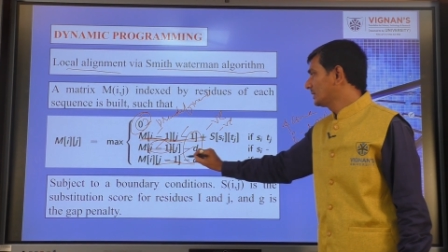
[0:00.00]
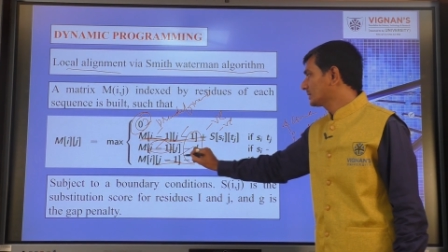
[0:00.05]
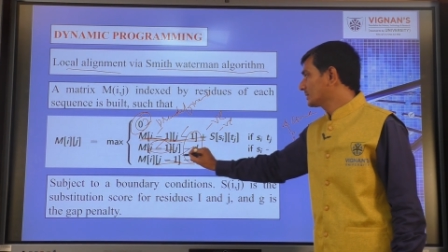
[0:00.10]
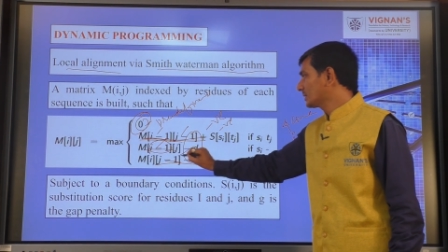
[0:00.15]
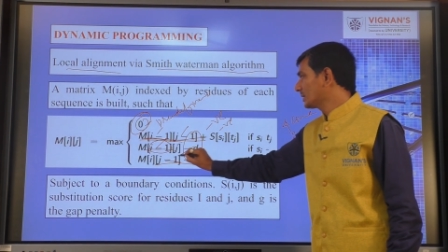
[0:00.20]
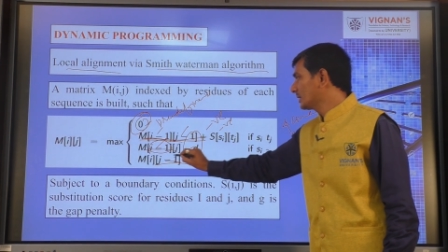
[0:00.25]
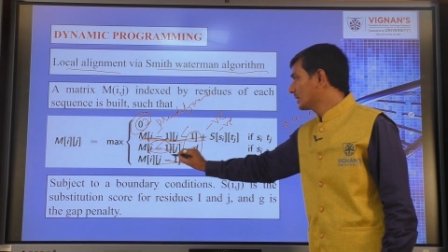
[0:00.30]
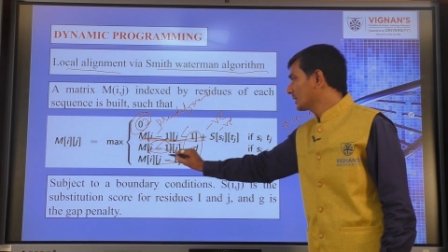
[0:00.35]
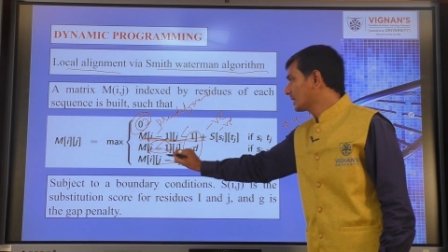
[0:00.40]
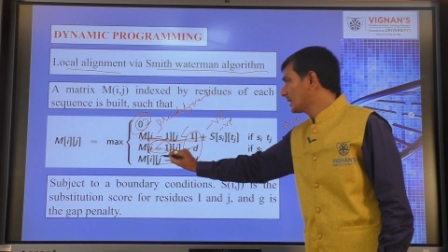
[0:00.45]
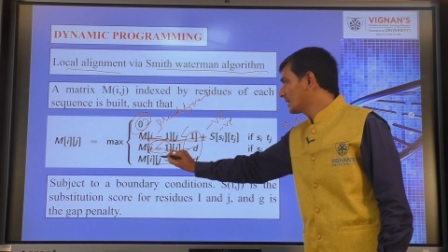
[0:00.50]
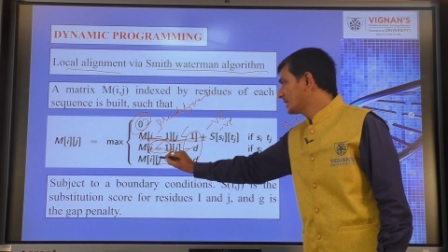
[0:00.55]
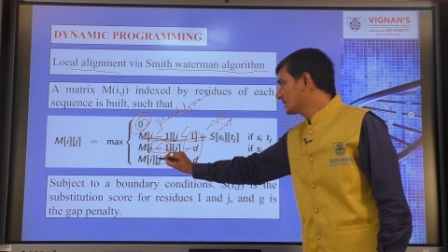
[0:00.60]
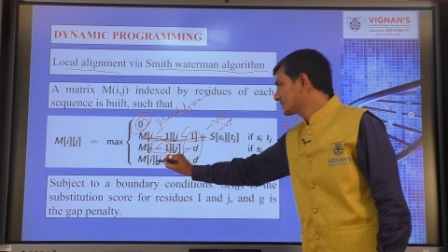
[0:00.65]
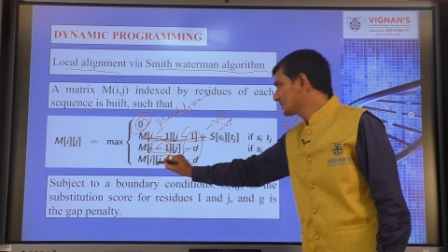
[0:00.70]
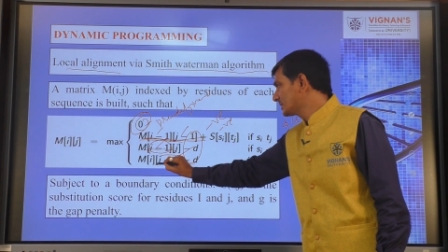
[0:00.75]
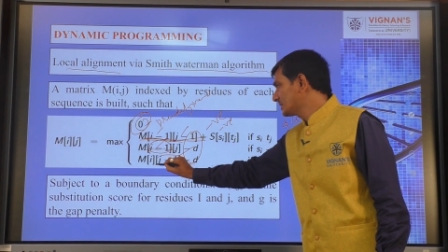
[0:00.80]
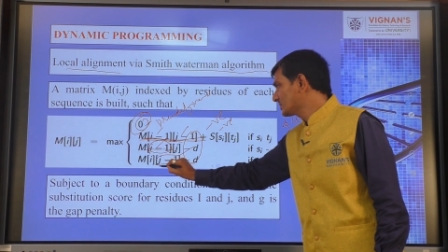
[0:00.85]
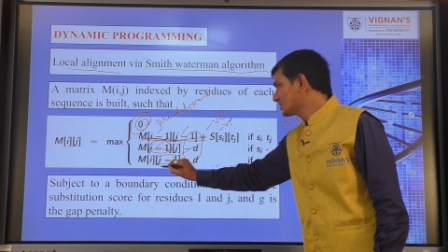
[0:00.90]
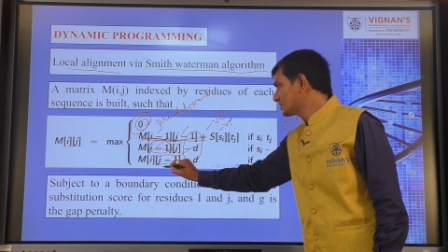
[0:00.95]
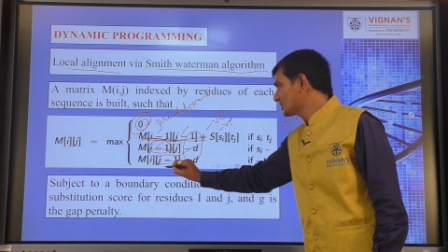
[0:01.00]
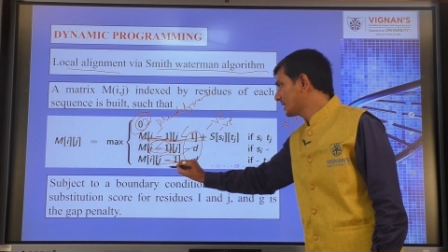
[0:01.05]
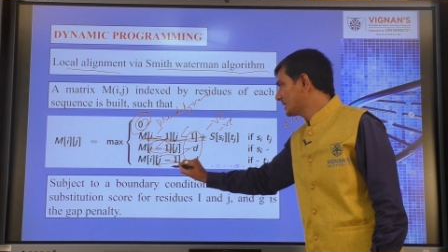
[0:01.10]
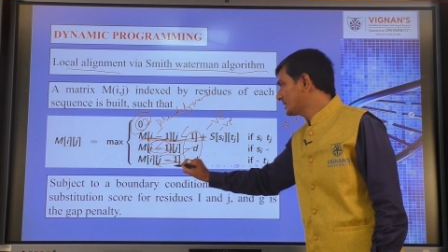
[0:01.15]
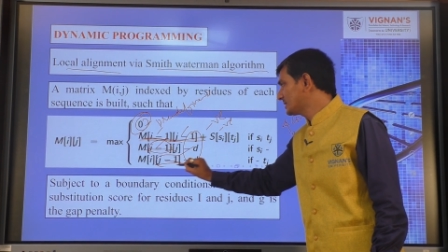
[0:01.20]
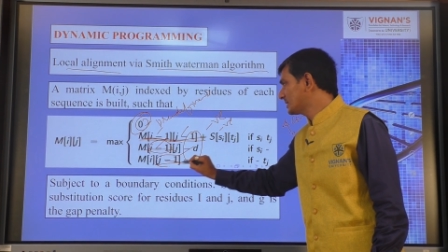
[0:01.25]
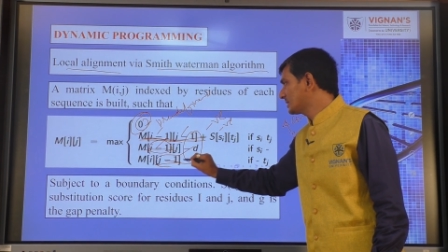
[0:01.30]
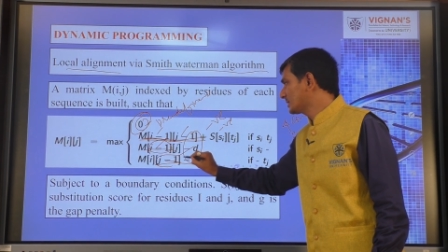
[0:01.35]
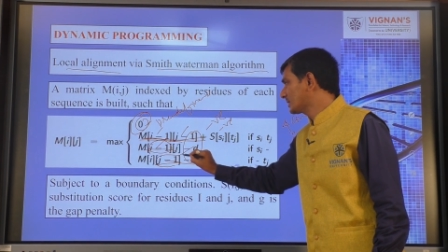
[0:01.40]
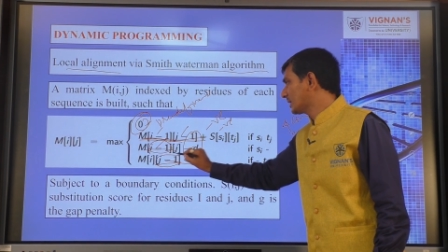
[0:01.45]
third condition is
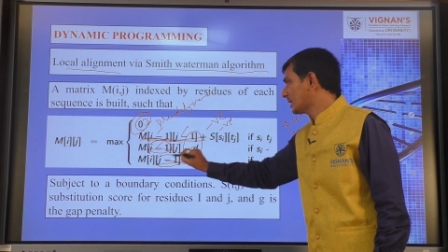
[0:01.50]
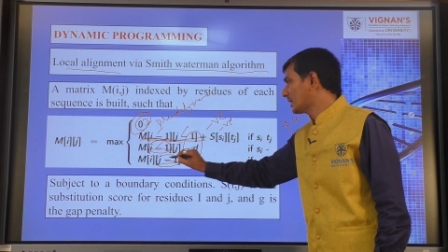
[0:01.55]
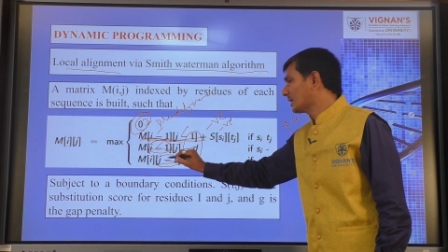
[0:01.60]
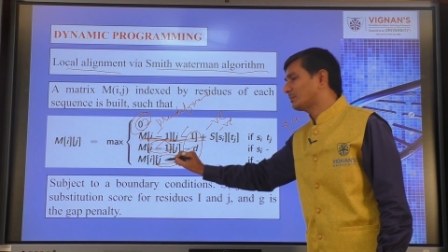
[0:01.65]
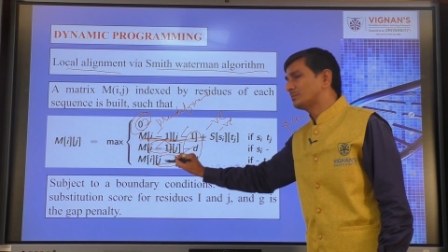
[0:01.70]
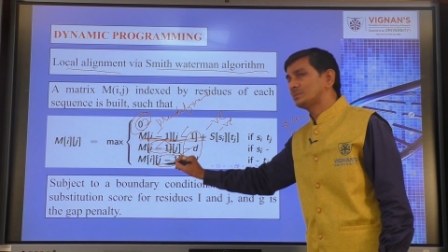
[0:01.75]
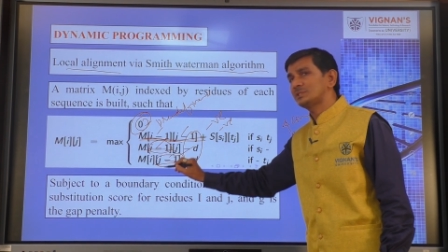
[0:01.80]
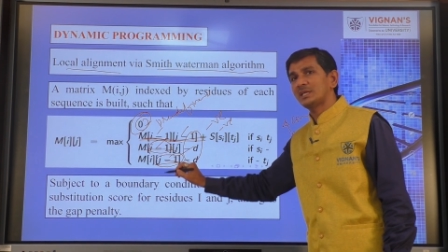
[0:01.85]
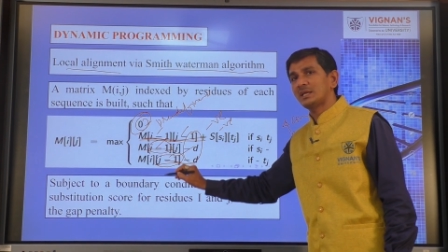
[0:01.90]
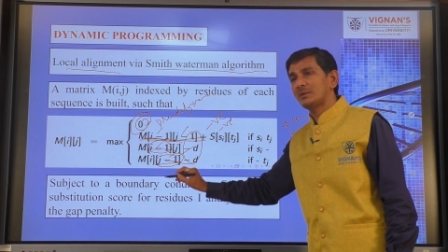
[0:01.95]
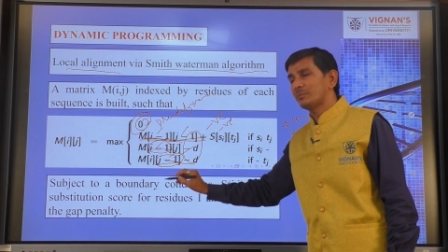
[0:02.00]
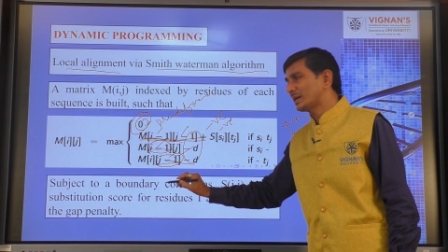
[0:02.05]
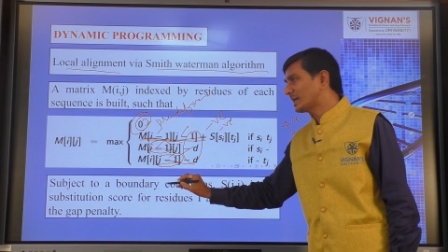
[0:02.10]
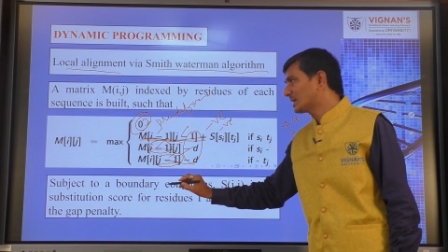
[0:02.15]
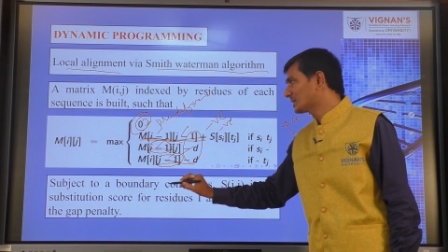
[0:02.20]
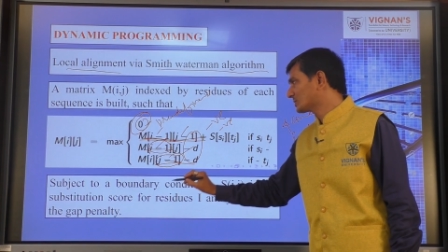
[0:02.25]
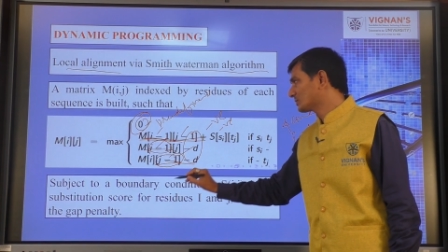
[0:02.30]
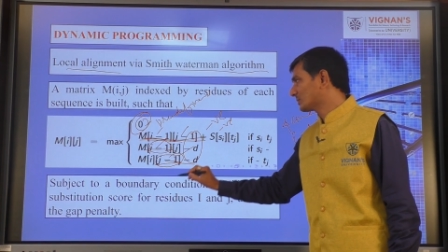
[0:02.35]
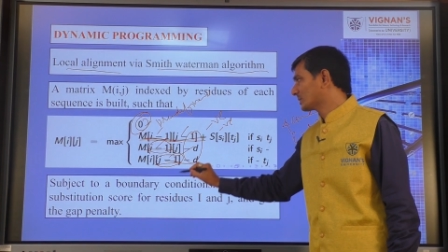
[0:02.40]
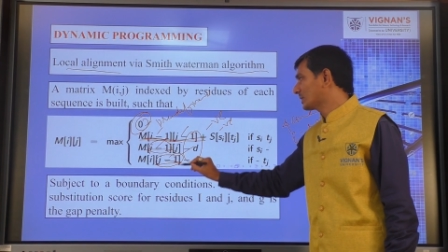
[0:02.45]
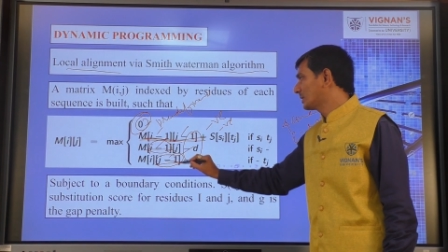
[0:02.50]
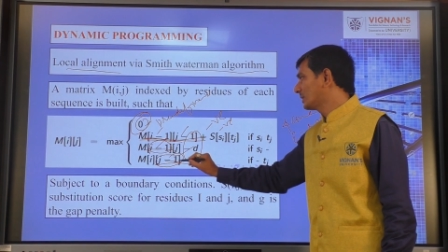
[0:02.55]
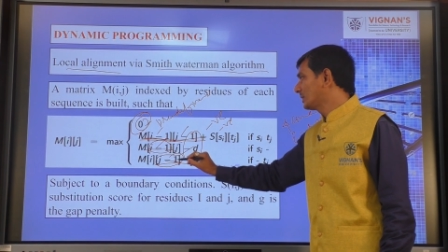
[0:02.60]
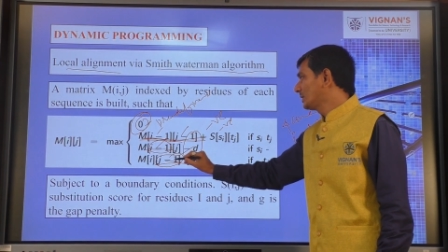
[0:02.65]
change in column J minus 1.